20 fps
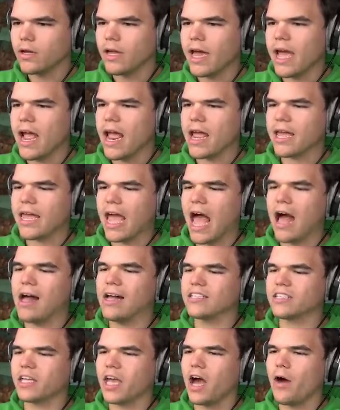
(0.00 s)
Hey cow,
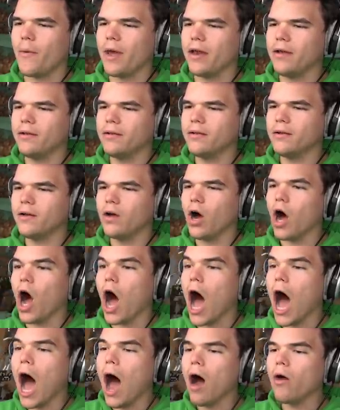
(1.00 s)
how's it going? It?
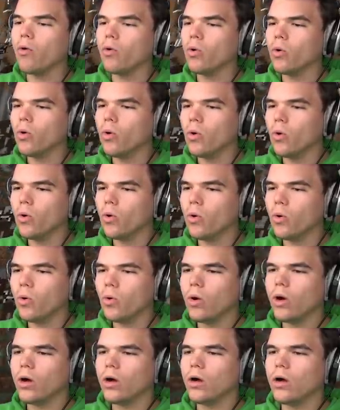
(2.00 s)
Oh! I don't.
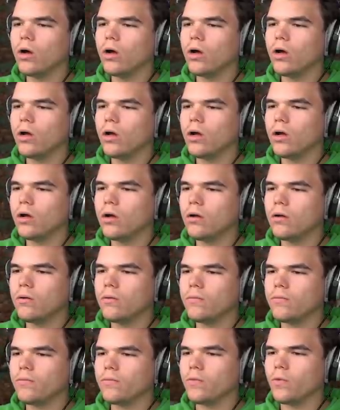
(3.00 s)
It doesn't do a lot of
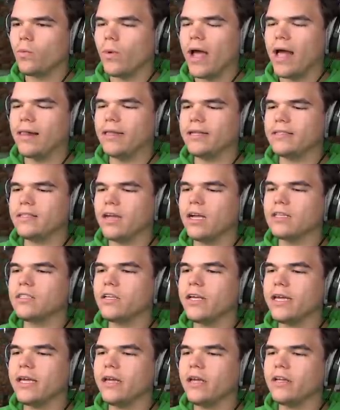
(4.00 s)
damage. Well, it does uh,
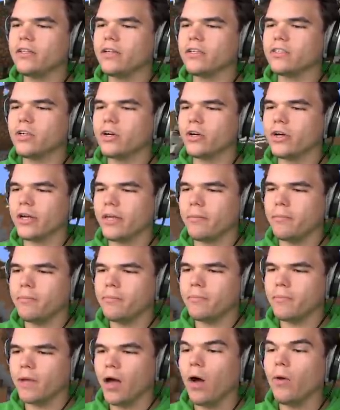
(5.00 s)
hit. Really, it does yeah. hurt him.
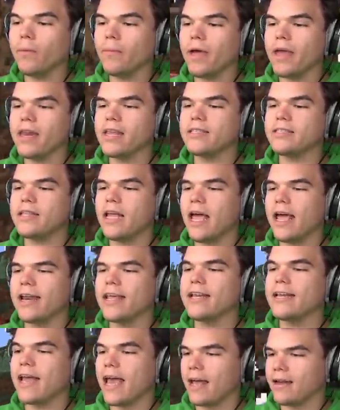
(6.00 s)
Oh, and he, oh my and he
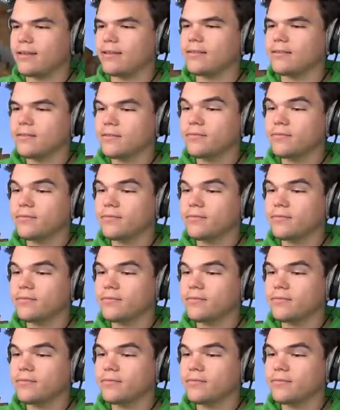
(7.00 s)
god, dead. he just